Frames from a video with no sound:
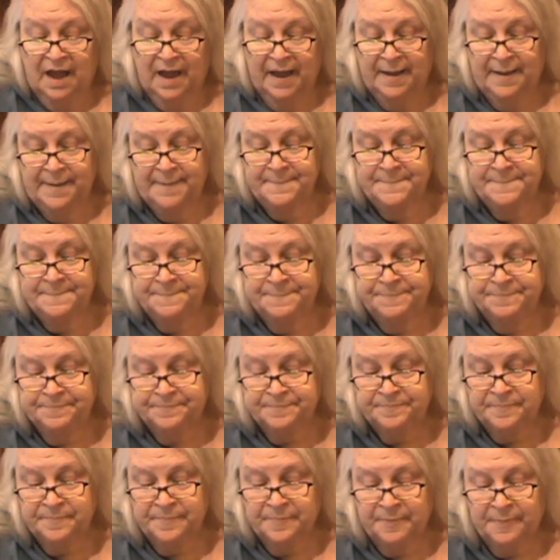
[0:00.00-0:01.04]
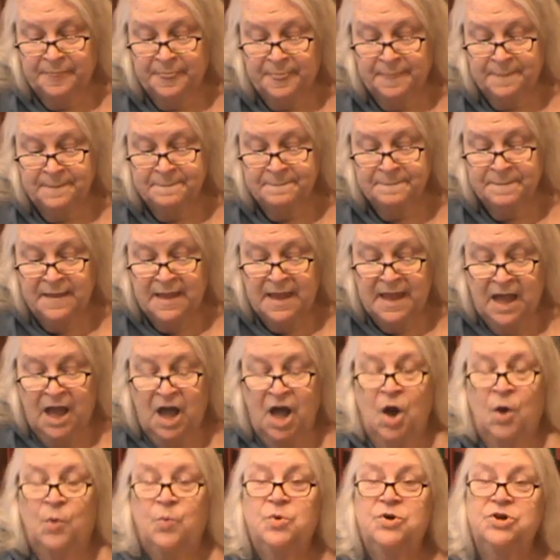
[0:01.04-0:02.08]
Um,
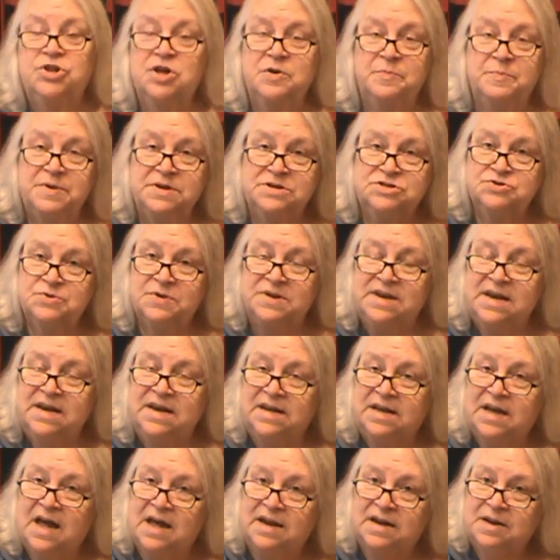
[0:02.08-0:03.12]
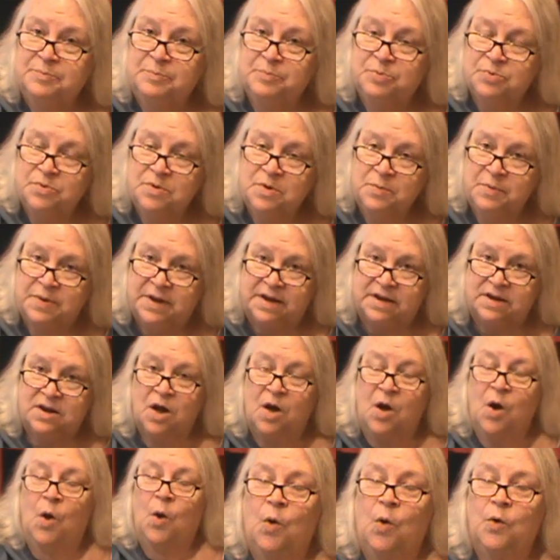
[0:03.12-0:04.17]
will you be doing any kind of brewing
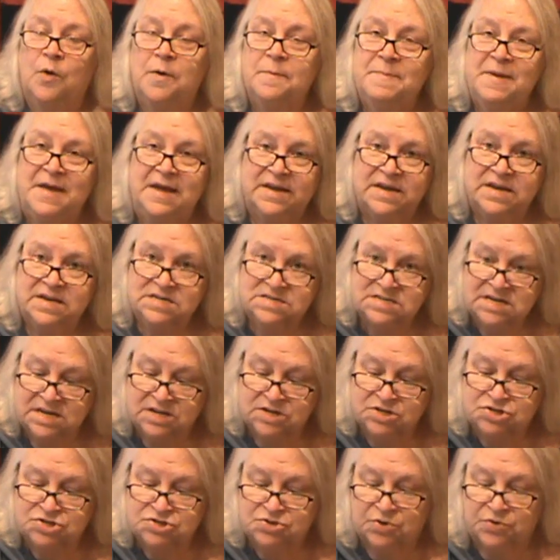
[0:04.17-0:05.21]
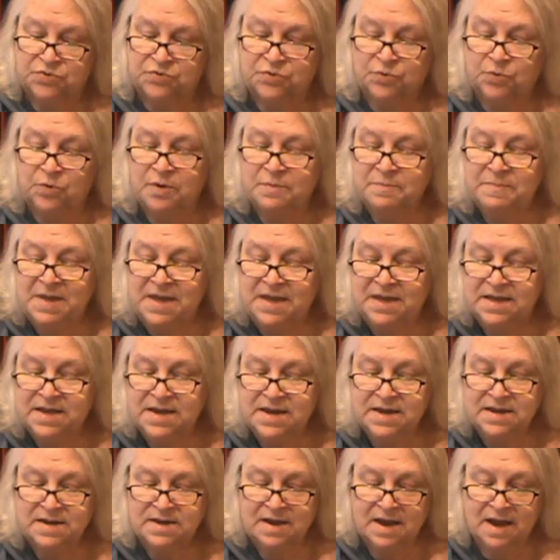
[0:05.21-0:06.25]
or making tinctures or
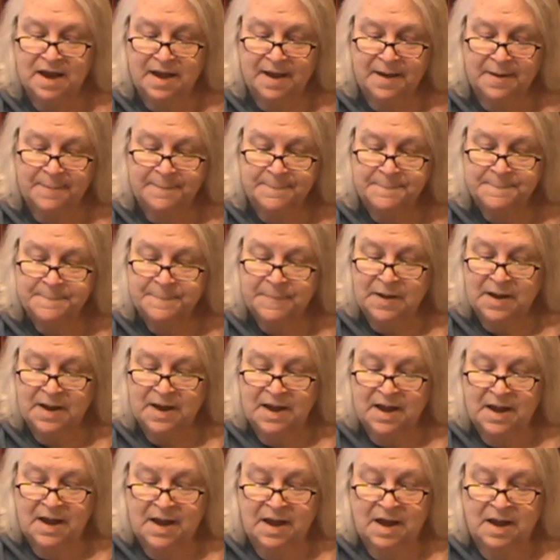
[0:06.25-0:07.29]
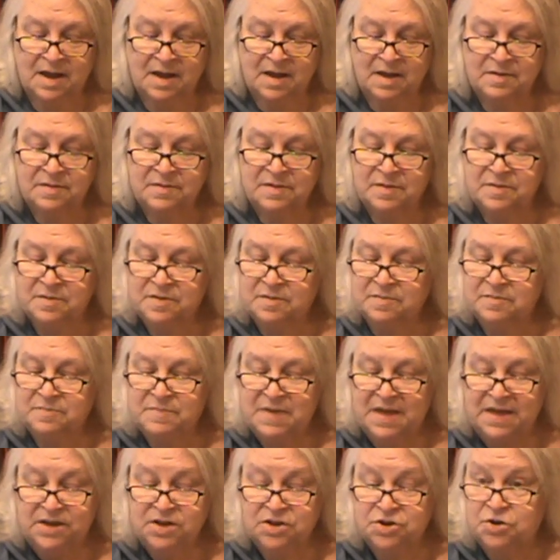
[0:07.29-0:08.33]
making um,
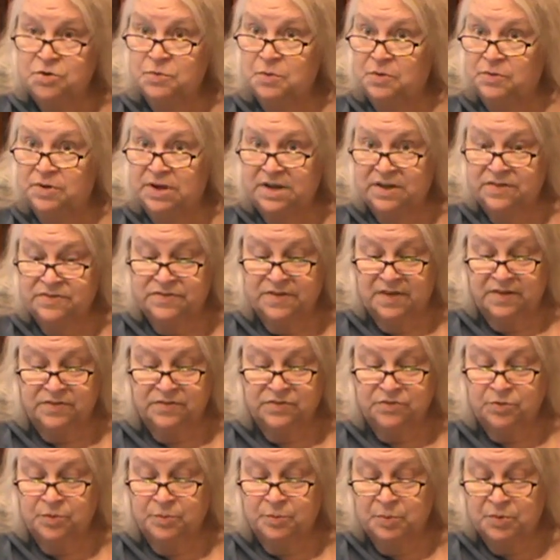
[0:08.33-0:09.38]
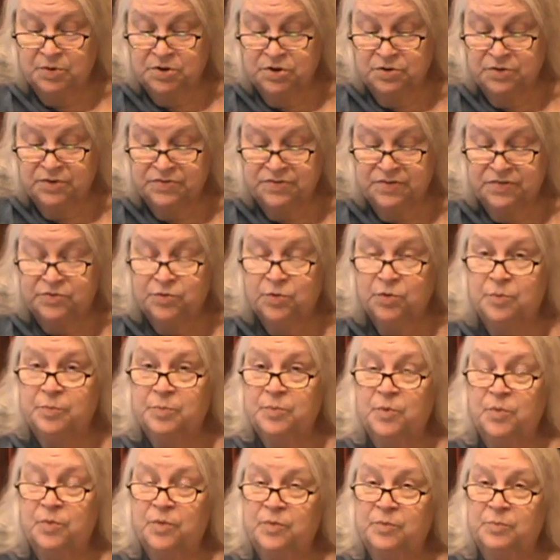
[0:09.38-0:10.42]
making your own incense or burning incense or,
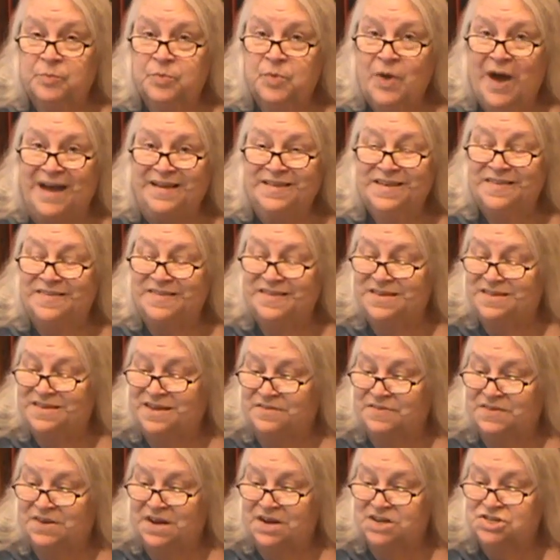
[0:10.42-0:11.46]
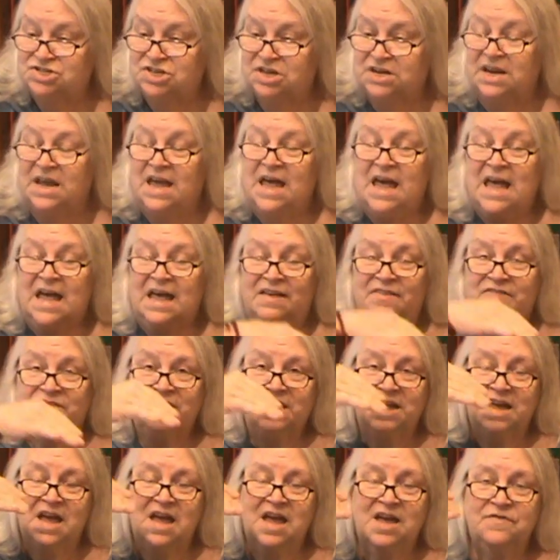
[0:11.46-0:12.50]
or practicing divination?
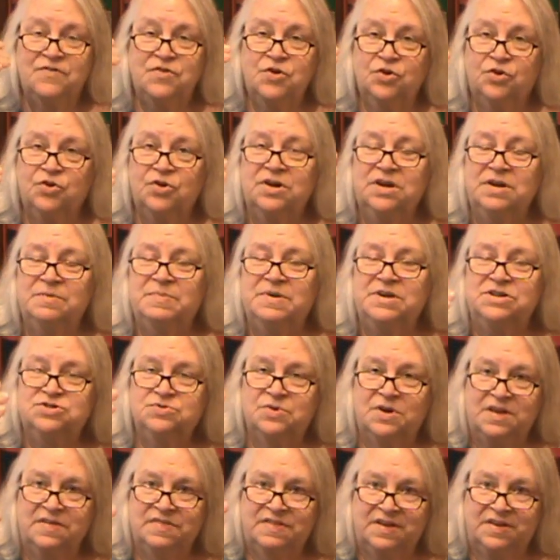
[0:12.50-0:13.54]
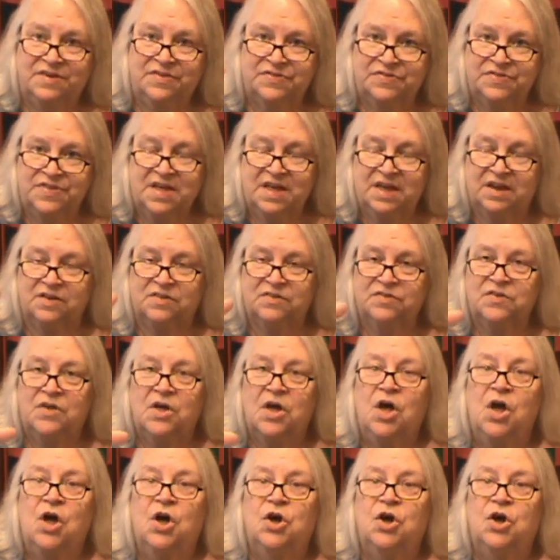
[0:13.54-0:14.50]
See, if you're going to be doing these things,